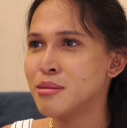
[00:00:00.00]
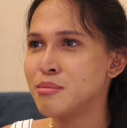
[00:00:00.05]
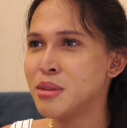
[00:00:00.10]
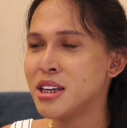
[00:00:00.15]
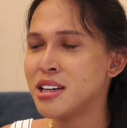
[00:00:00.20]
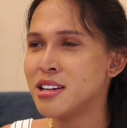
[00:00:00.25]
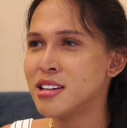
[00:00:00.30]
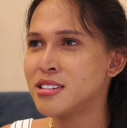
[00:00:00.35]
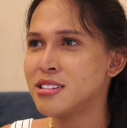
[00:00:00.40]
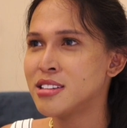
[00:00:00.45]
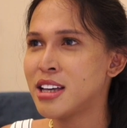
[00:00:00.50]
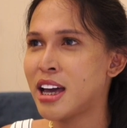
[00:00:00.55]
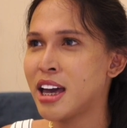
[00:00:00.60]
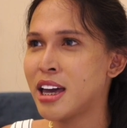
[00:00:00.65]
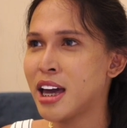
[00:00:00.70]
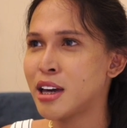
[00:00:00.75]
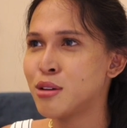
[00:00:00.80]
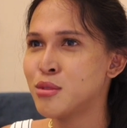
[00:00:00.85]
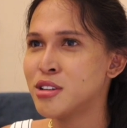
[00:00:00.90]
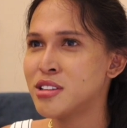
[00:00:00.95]
because
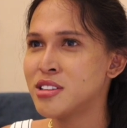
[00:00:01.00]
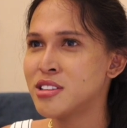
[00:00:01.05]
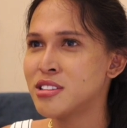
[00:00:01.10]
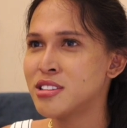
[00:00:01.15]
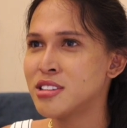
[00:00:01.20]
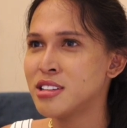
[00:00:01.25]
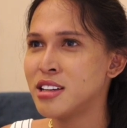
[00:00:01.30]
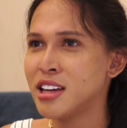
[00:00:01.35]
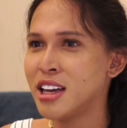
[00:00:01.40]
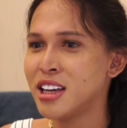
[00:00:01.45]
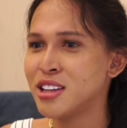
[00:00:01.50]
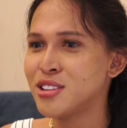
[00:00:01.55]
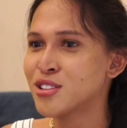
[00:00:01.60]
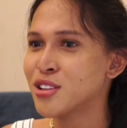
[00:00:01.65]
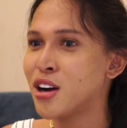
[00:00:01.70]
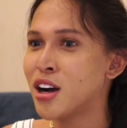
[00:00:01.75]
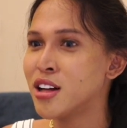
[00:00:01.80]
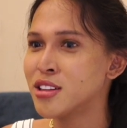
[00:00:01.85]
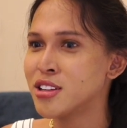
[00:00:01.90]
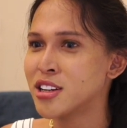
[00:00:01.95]
I was a
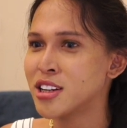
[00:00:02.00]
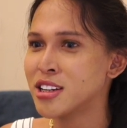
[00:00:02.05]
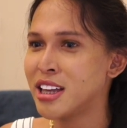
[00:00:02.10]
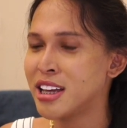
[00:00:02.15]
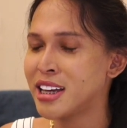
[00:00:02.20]
scholar,